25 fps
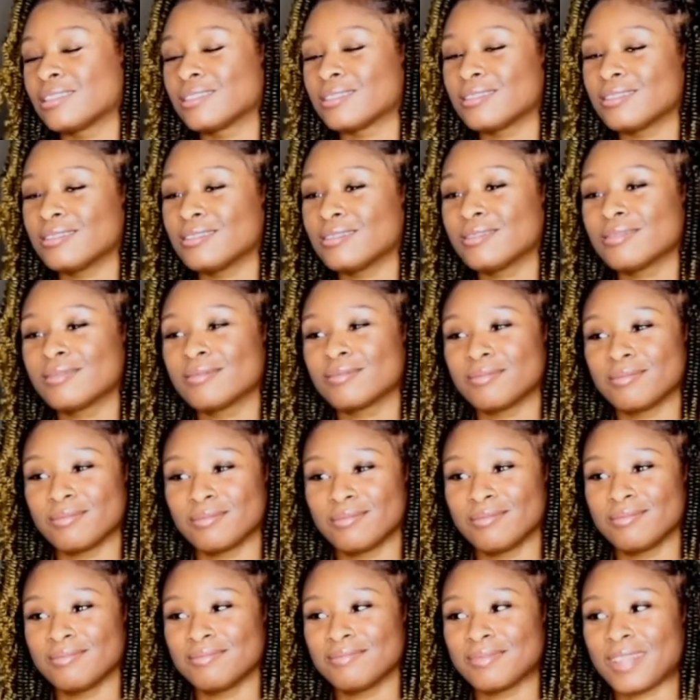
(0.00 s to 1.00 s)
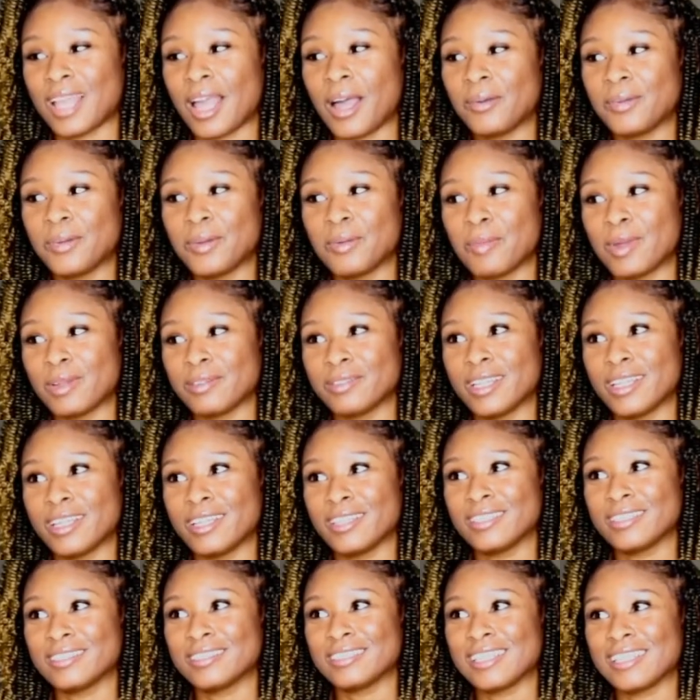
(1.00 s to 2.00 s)
I don't know about
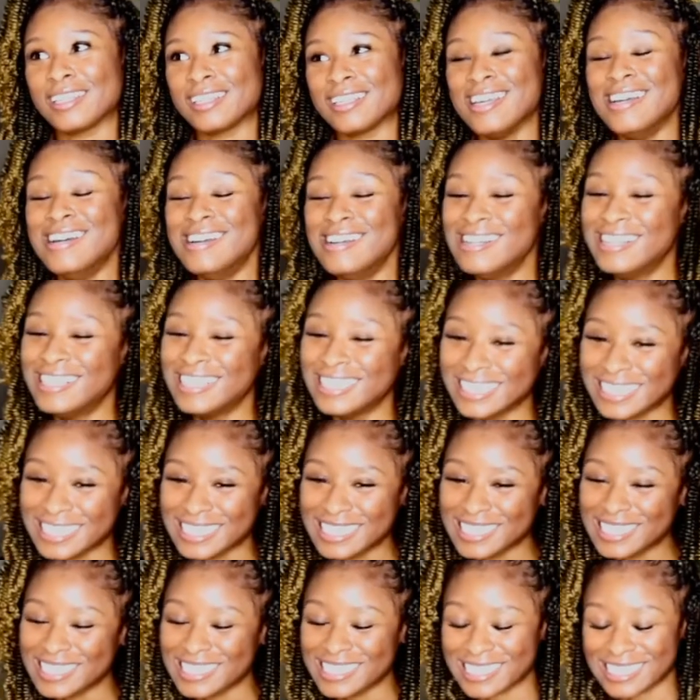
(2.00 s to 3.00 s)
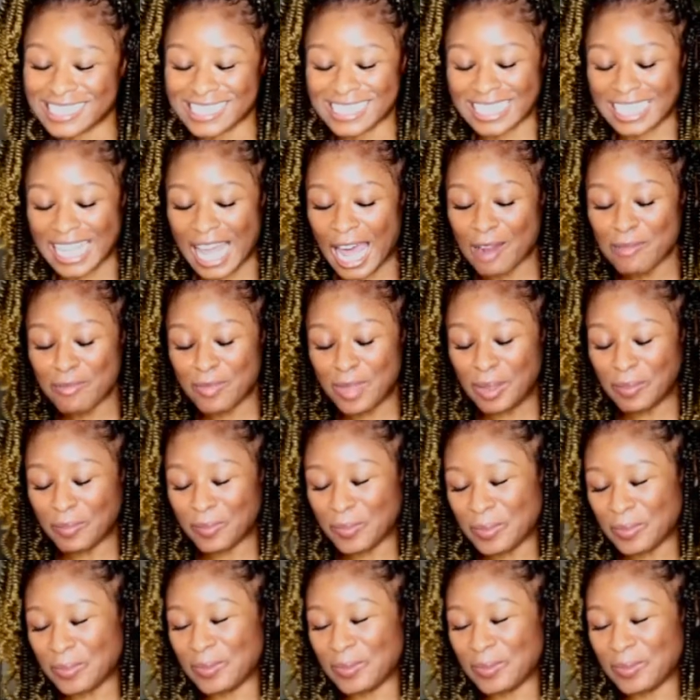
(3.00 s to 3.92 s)
that. A lot of people.